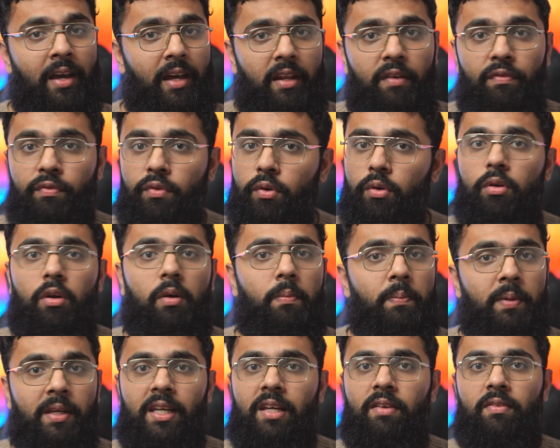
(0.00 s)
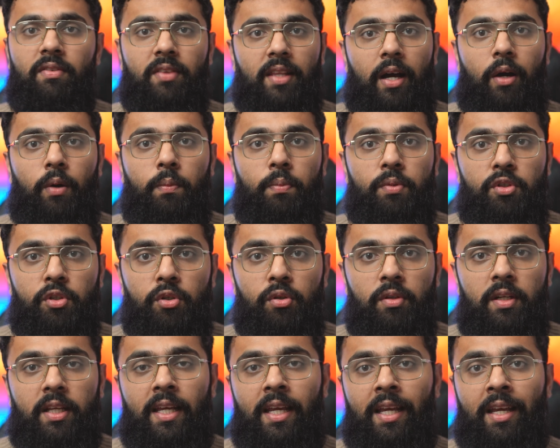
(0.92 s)
And if you're not being given that
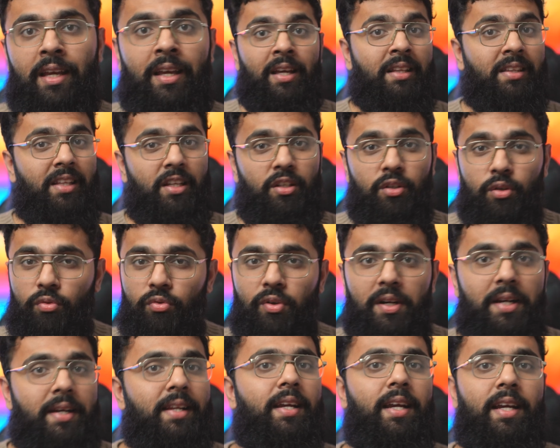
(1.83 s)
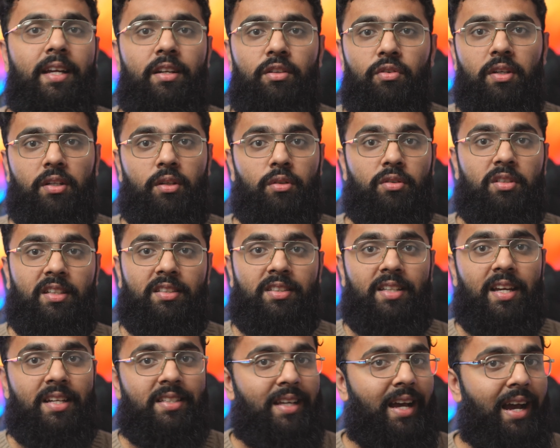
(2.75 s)
opportunity, then you're really hindering your
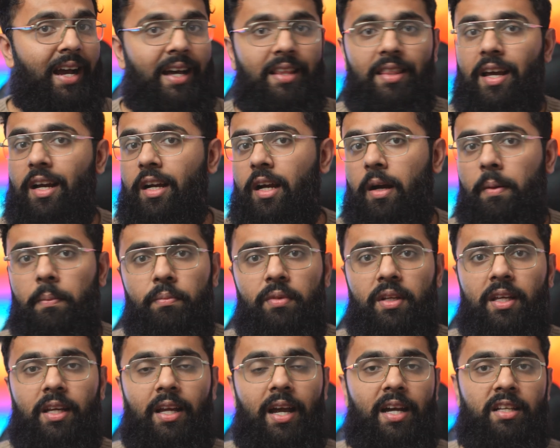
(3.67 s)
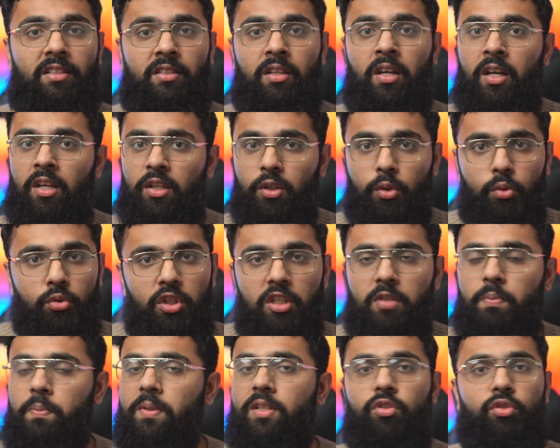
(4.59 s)
success at that company, as you'll
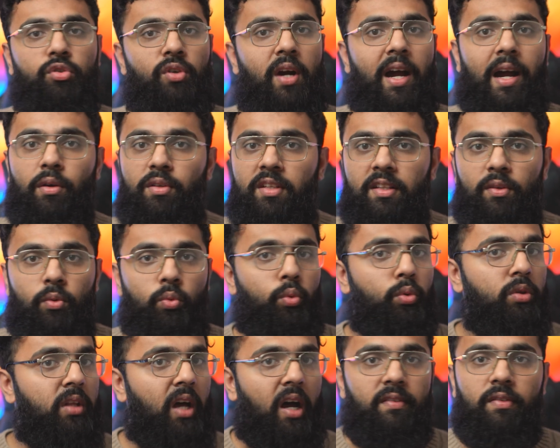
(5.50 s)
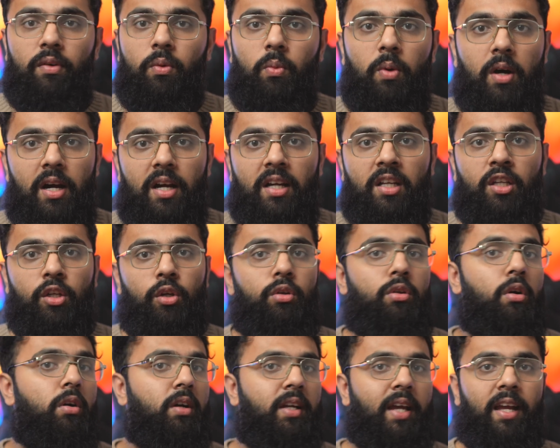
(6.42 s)
just be drowned in all the other work. You're
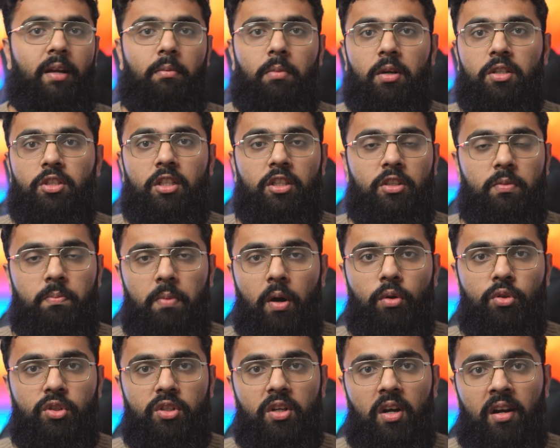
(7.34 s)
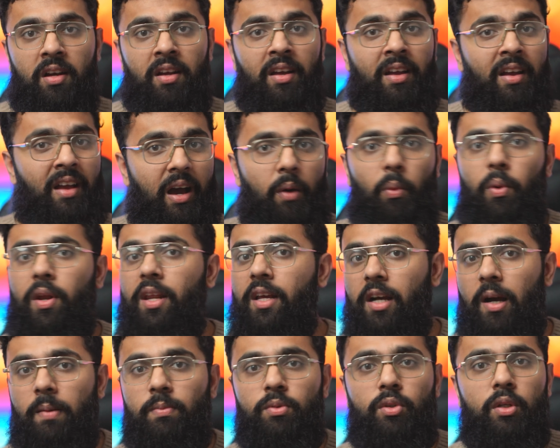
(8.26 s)
not getting much exposure. And when it
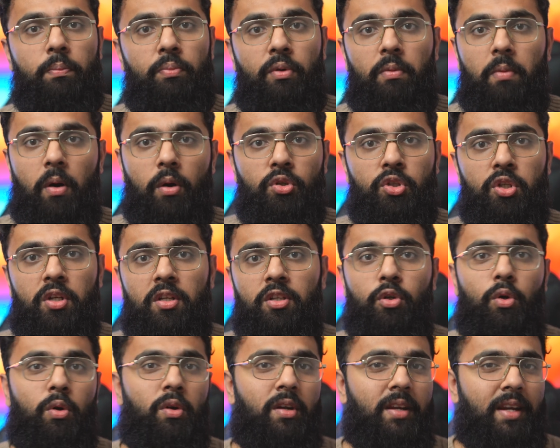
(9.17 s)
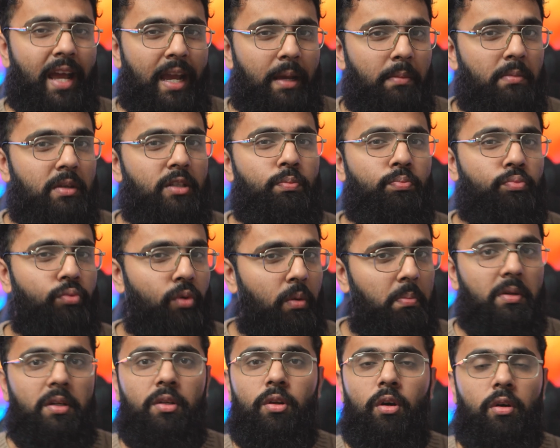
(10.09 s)
comes to a promotion, your name is
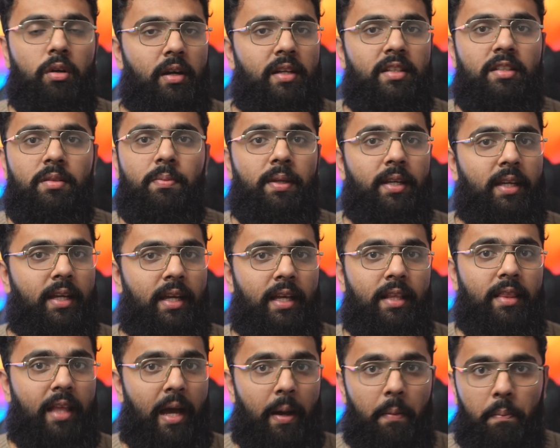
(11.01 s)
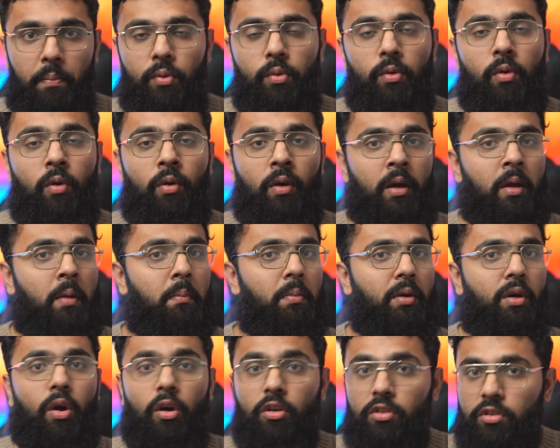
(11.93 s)
probably not going to be in that pool
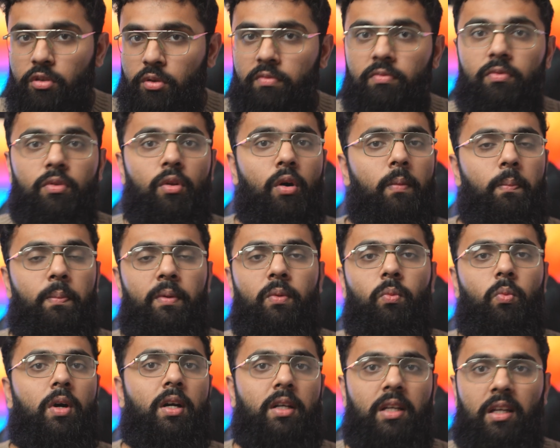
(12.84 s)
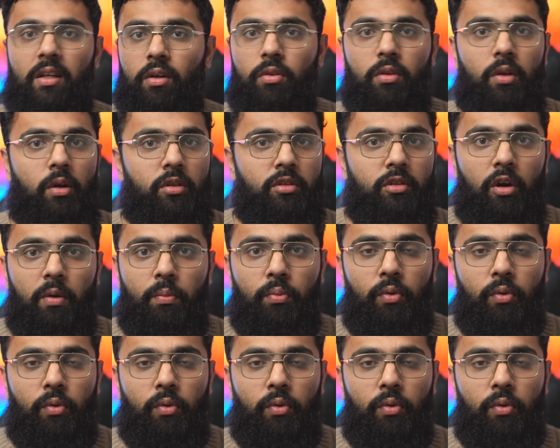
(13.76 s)
because you've not been working on those hot